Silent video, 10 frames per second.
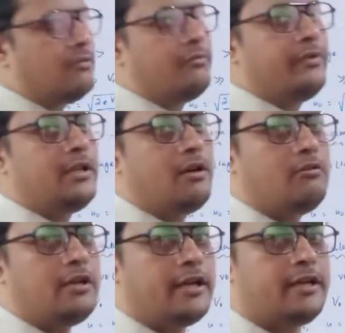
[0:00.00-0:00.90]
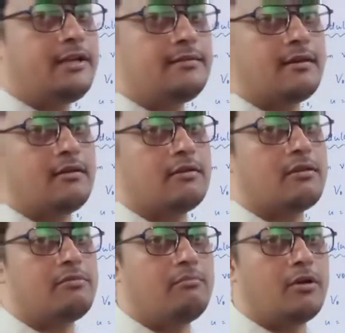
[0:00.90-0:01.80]
without any sort of
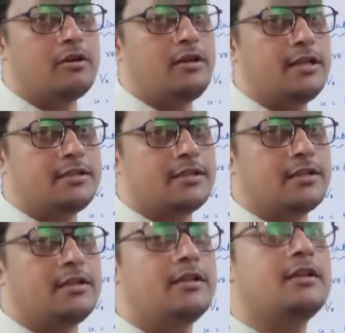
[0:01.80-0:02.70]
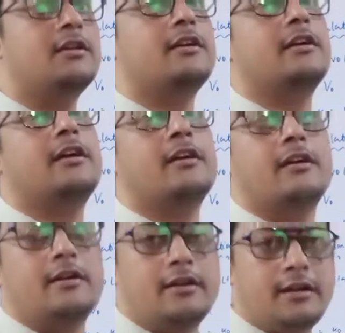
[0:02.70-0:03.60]
modulation
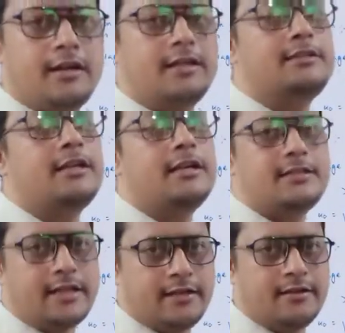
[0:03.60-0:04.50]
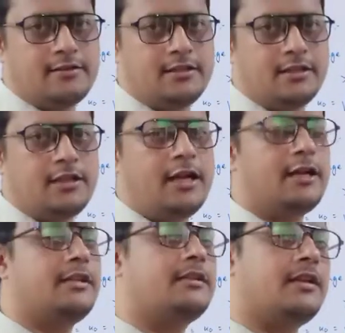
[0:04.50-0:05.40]
releasing its energy at
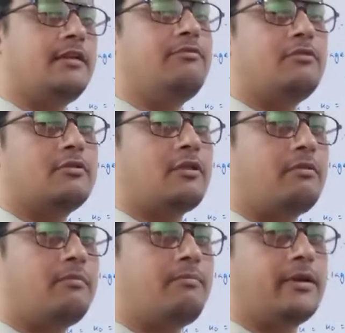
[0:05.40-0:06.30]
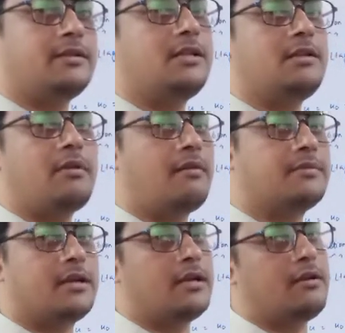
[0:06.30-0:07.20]
the 3/4 of a positive half
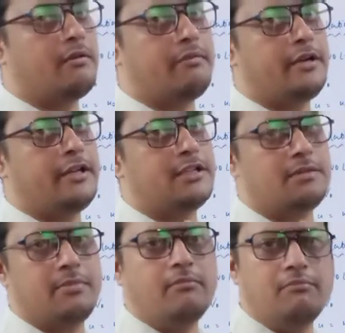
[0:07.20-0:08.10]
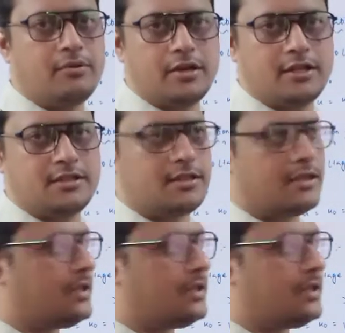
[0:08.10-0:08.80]
cycle of a DC beam potential.